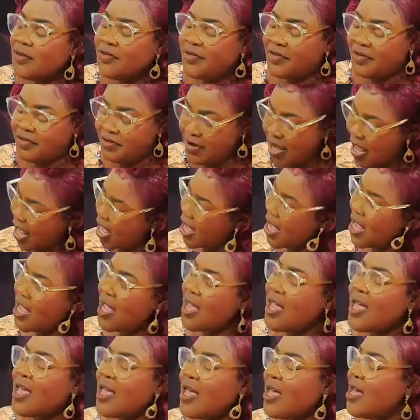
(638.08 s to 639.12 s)
ma no. She
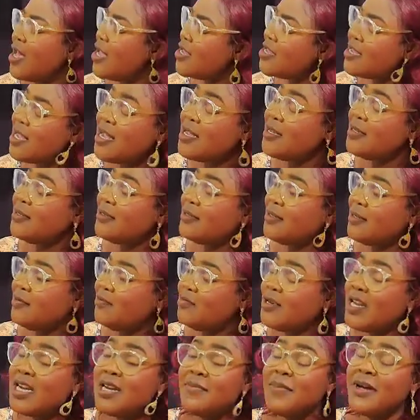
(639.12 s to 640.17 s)
enye easy.
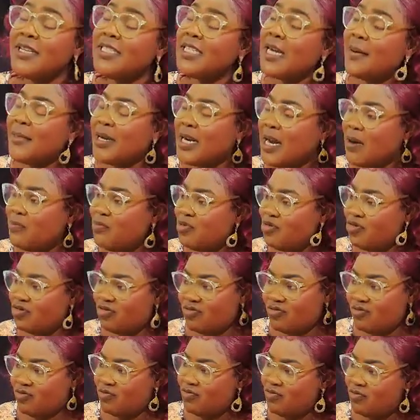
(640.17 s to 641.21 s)
Neni be jama na brusho.
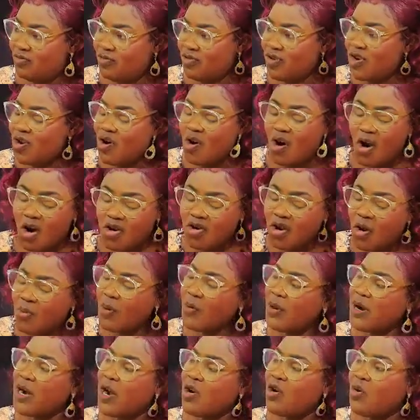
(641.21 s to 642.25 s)
Ono mo
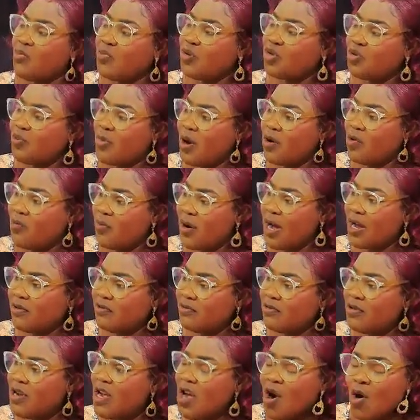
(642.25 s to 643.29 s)
bona no poso ma homa no.
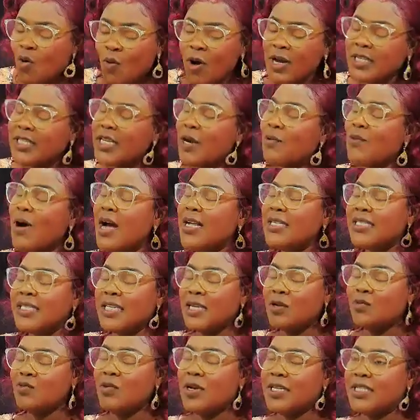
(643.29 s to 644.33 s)
Won say one
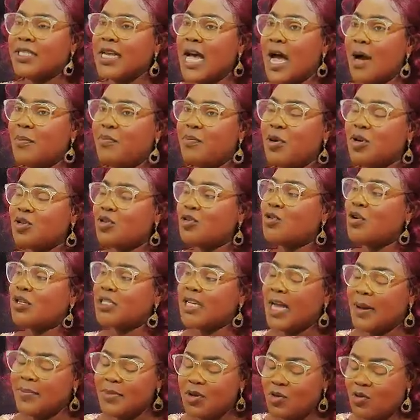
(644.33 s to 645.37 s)
thing with Apostle Doctor
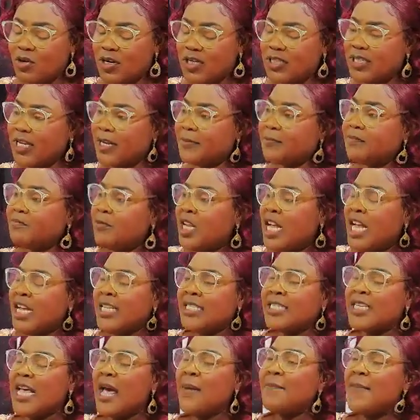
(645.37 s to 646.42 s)
Amingo ni say.
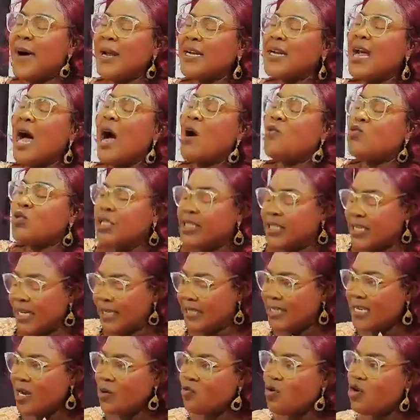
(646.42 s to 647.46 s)
Say ba na
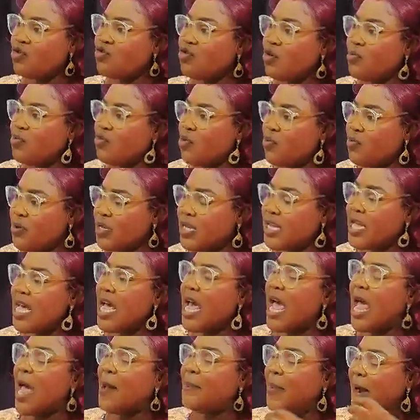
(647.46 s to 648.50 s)
ahosiesie wondro bi obi.
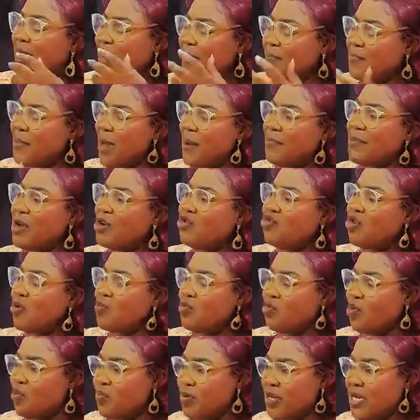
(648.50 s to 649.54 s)
E ba ne mmemme dro mi
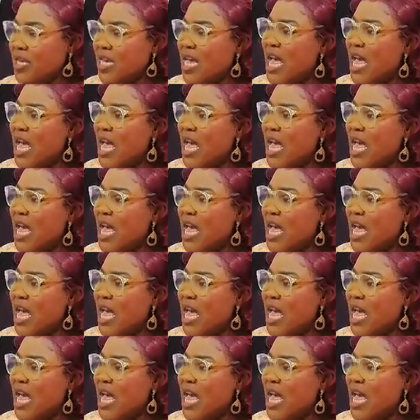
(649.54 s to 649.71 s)
obi.